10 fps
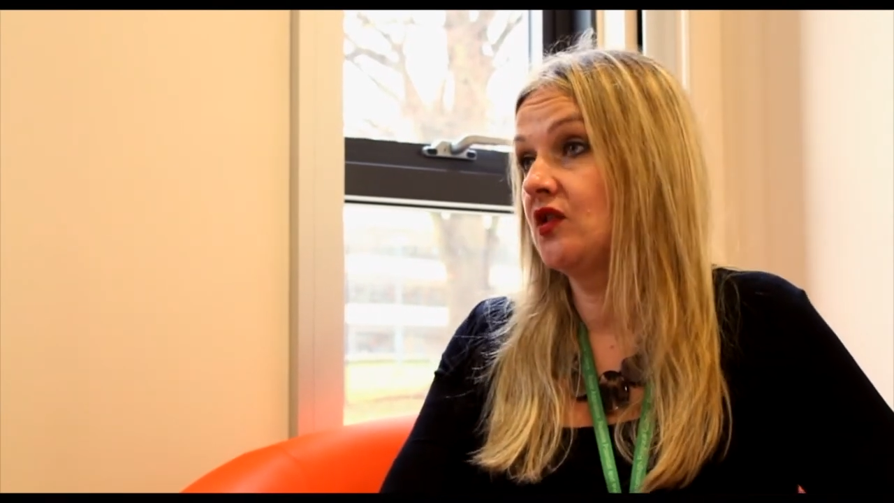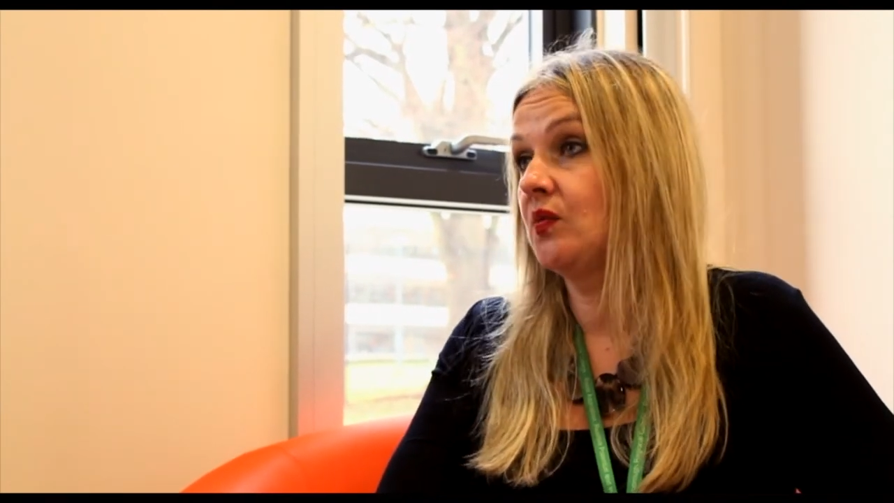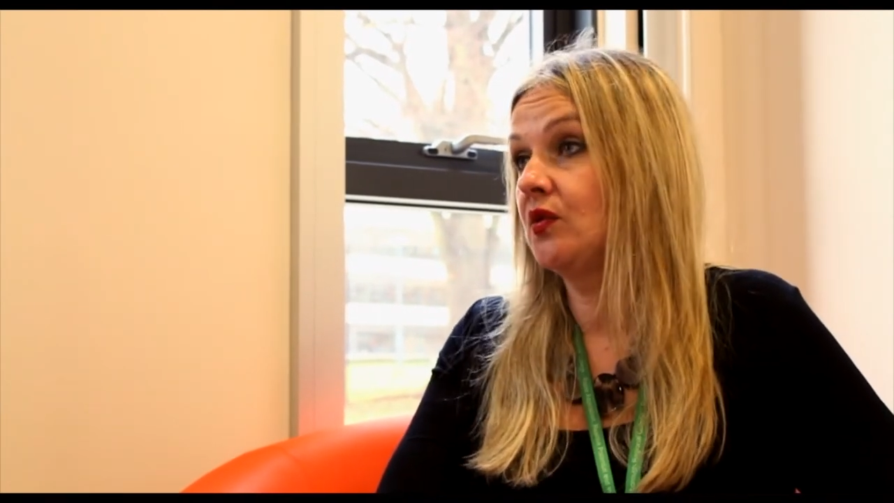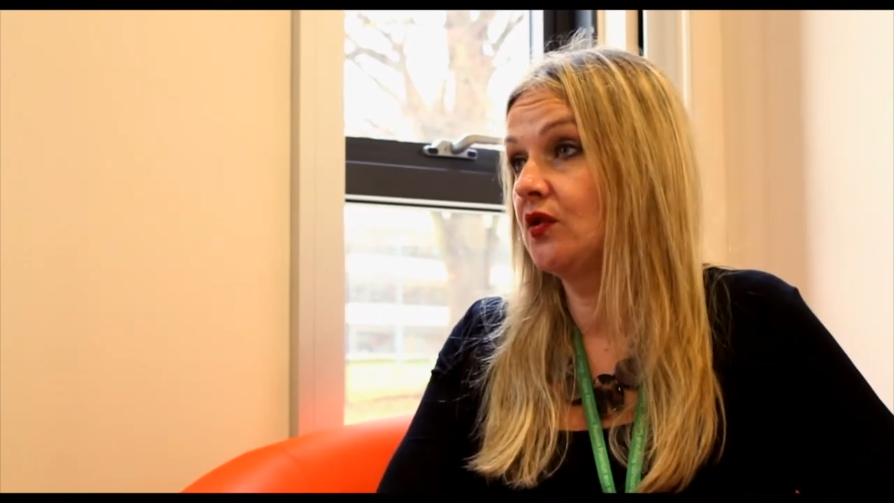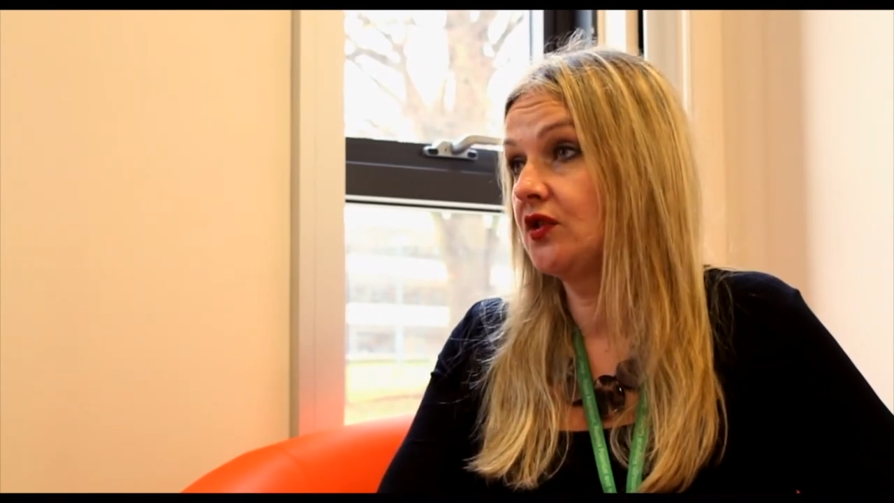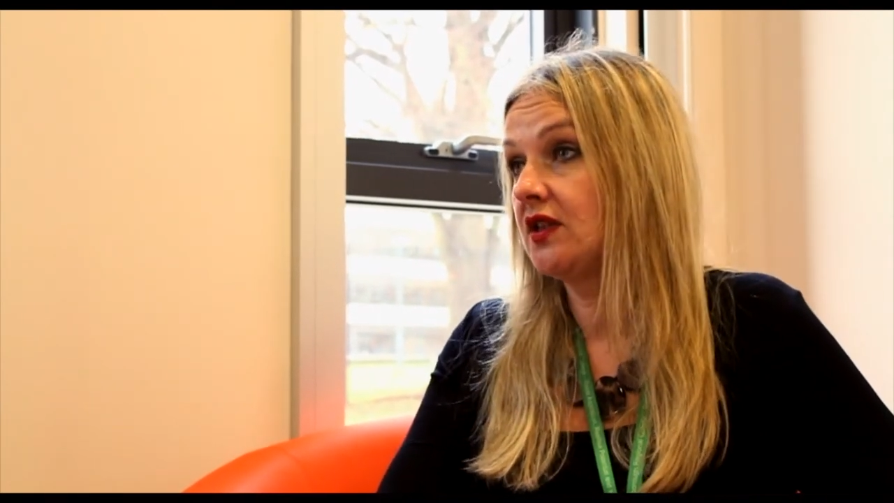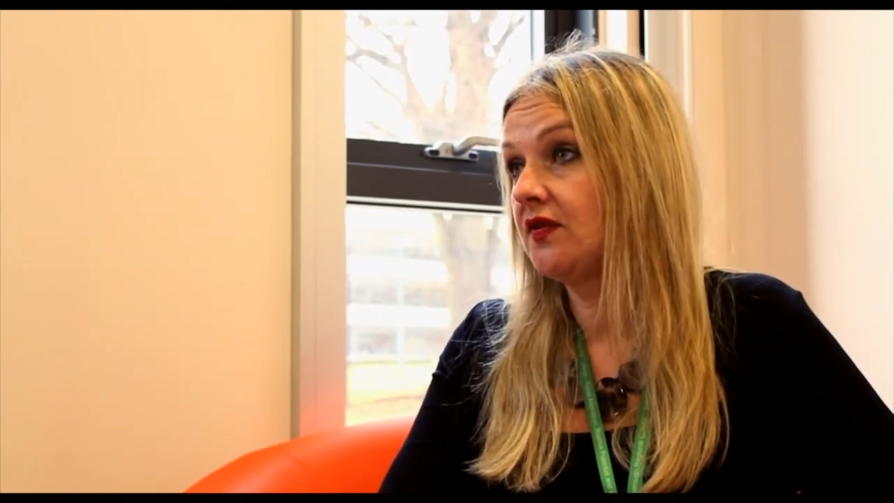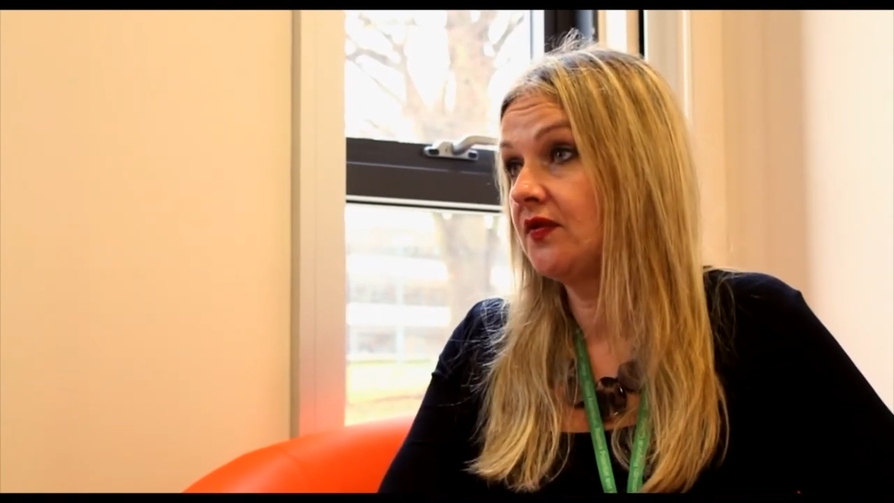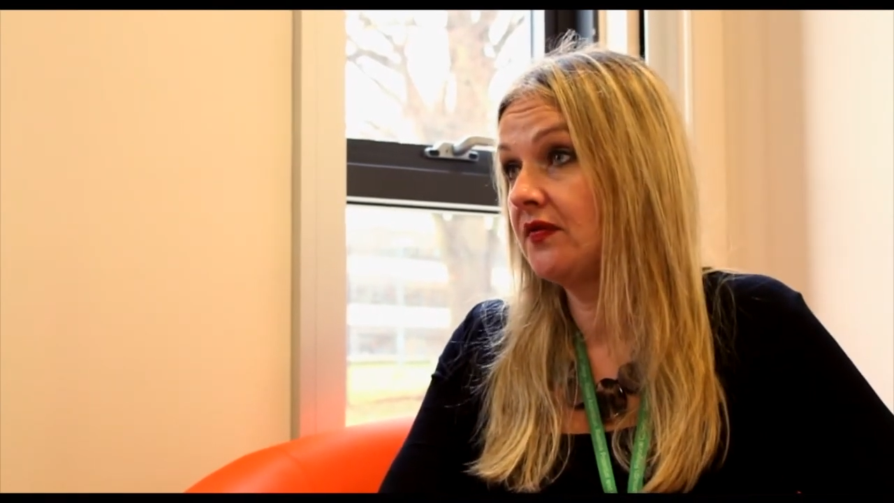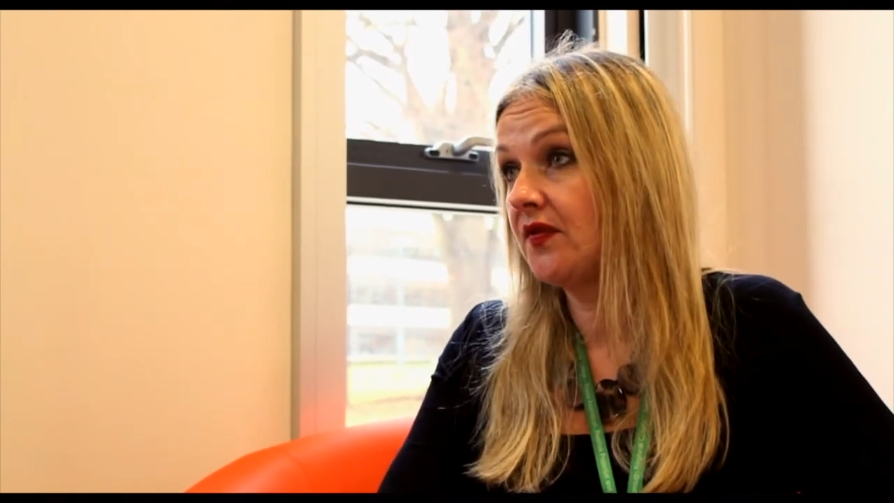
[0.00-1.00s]

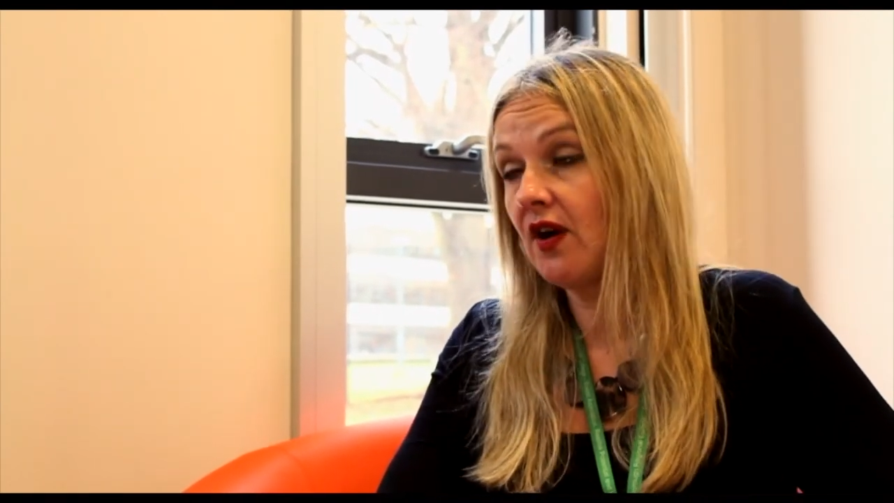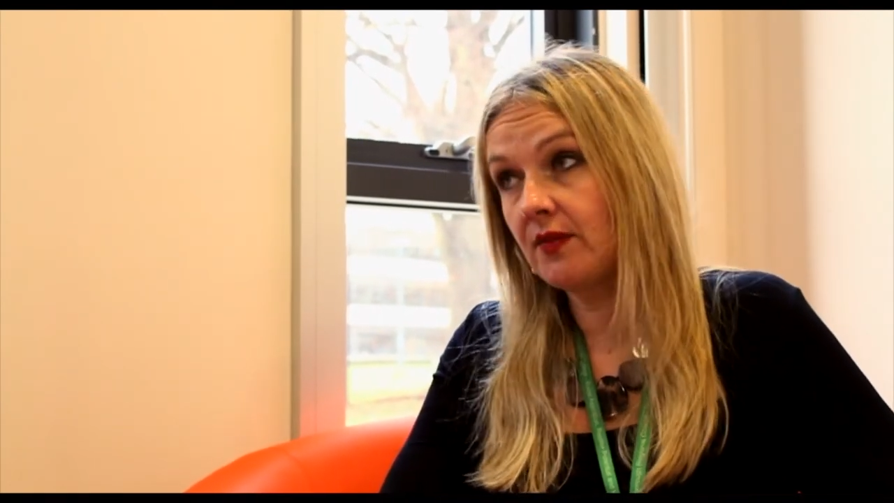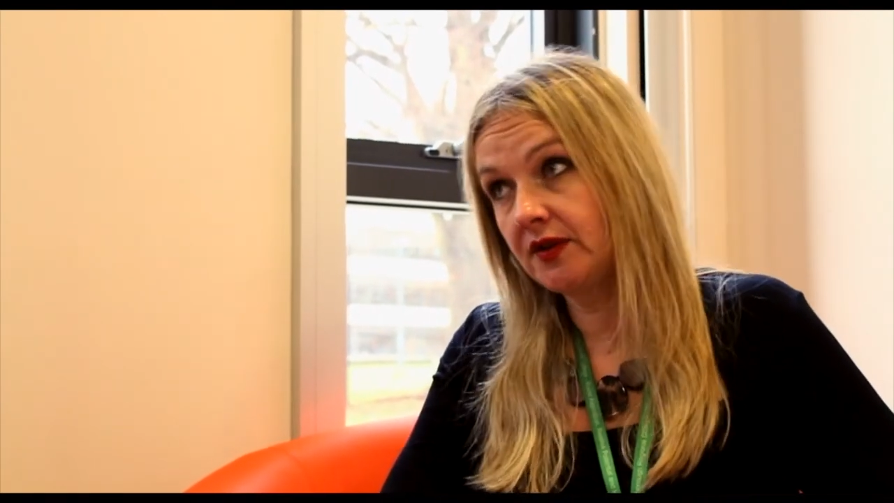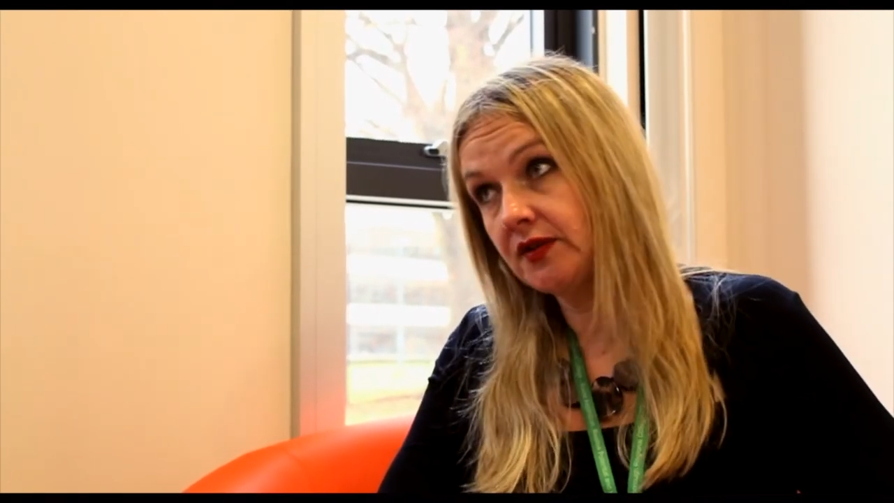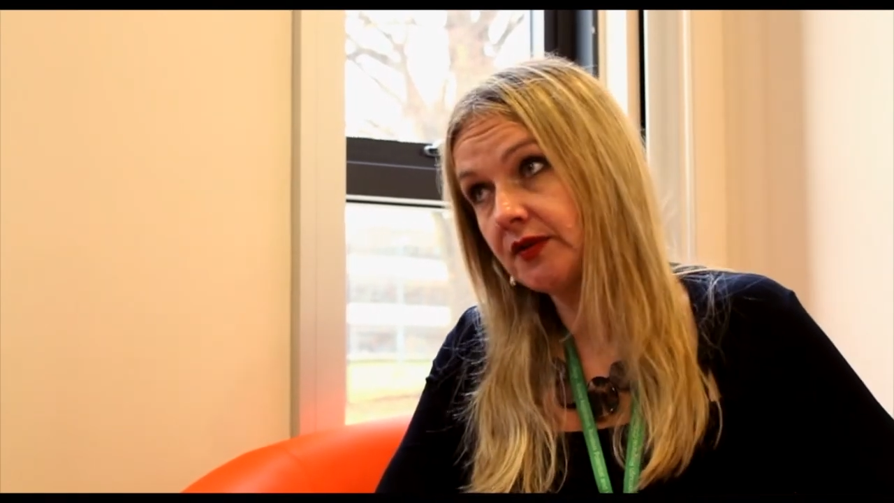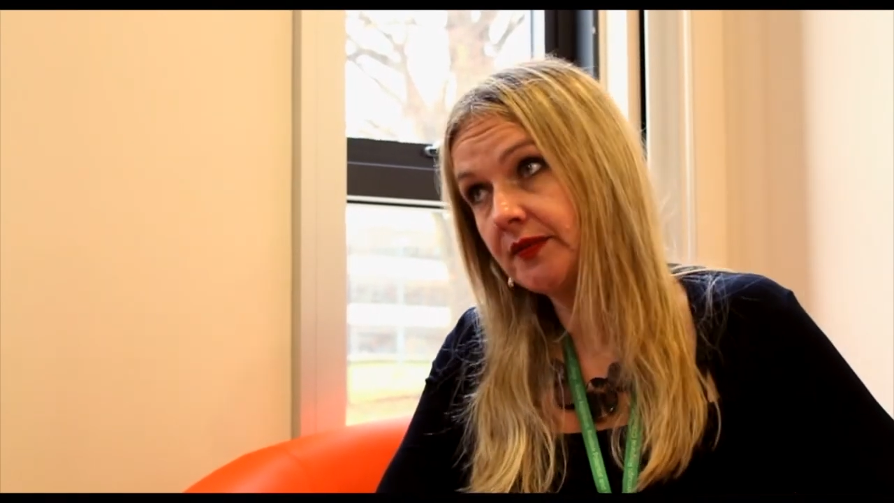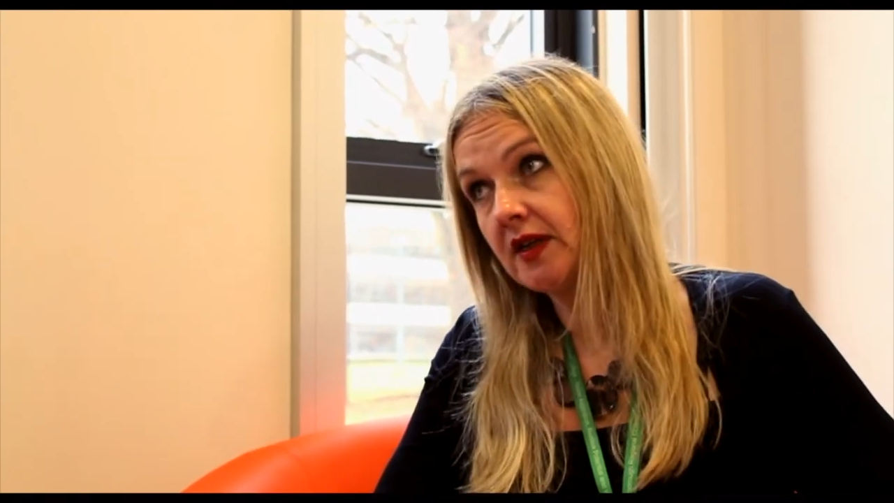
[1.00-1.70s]
supportive environment.